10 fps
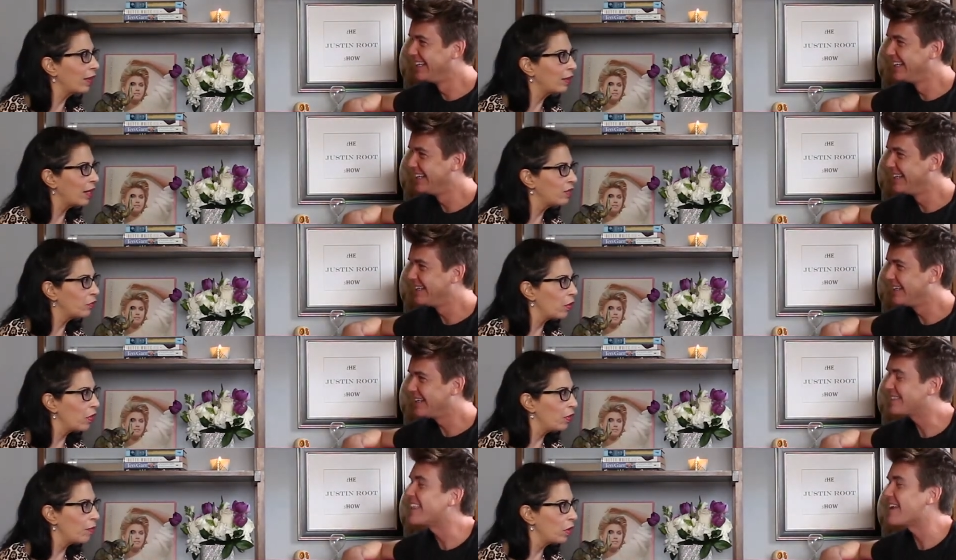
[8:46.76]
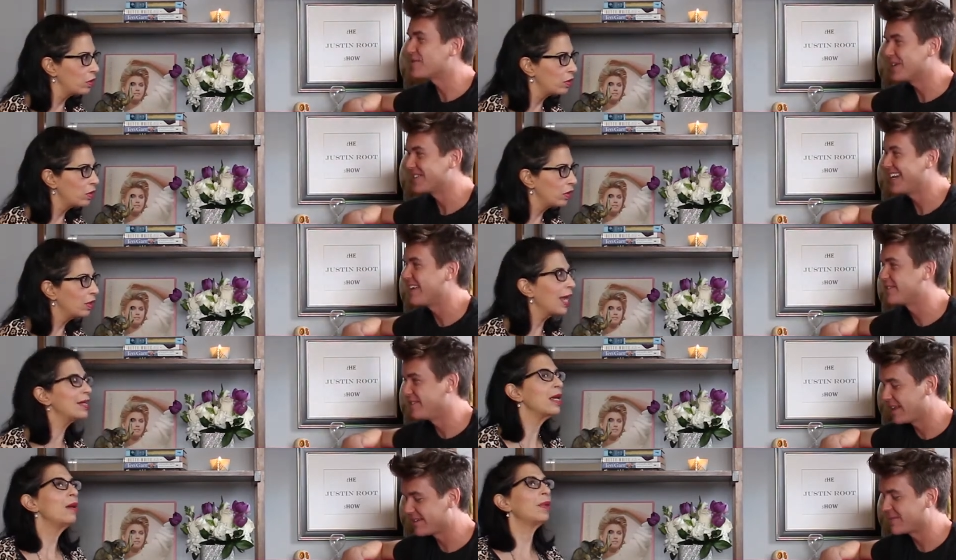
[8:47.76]
Speaker 1: recognized for the most. That's what I was going to
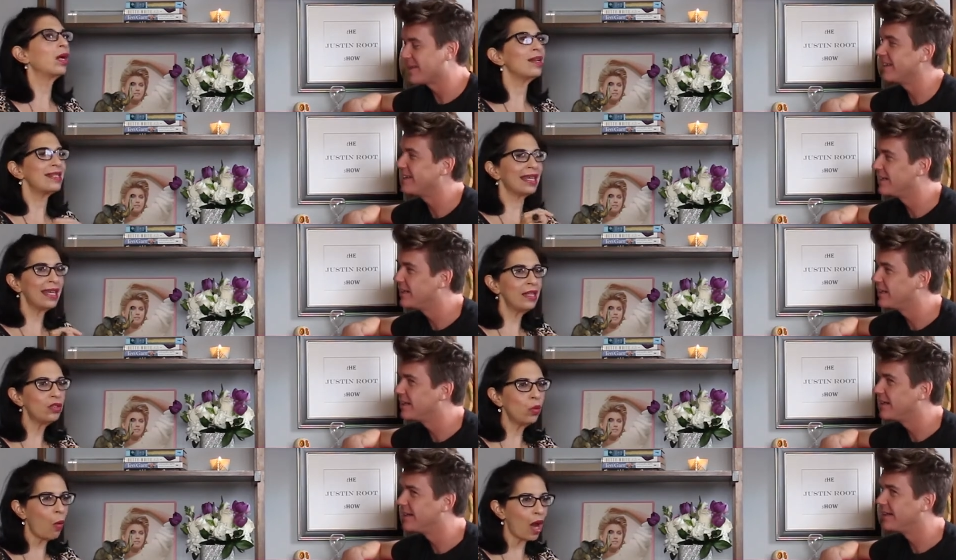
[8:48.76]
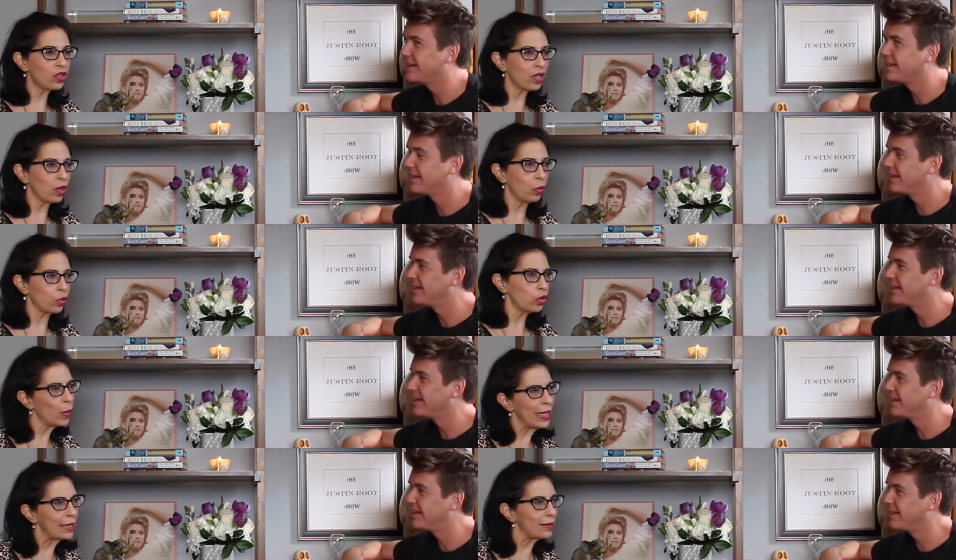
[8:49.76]
ask you. Because the kids who watched it, who were
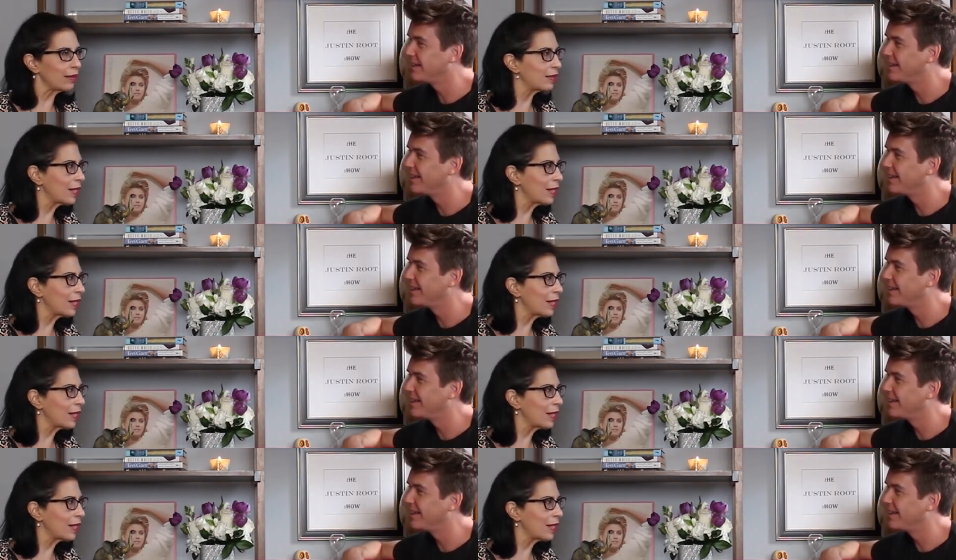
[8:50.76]
tweens at the